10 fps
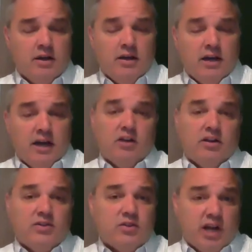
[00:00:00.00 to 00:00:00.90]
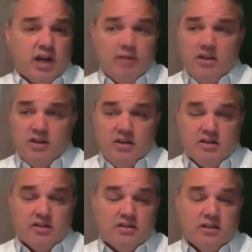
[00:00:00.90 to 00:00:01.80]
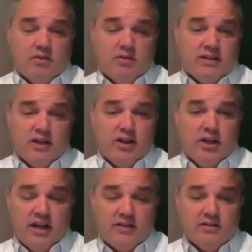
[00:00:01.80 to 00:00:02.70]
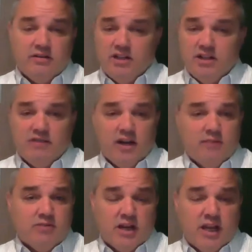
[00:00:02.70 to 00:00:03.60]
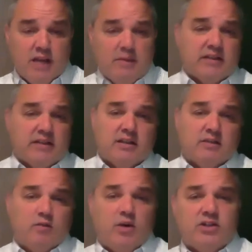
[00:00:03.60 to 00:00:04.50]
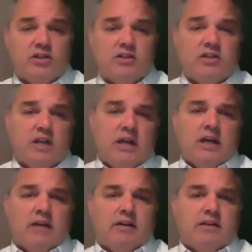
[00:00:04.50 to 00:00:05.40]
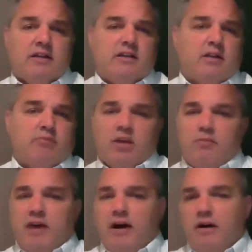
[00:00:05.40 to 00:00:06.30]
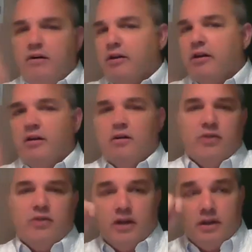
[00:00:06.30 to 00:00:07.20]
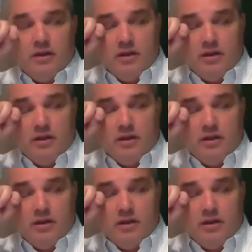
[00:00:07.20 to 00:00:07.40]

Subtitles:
It could also tell me that he just doesn't want to tell you the answer, and that's fine. I'm just going to keep asking some questions. I'm going to say something about, the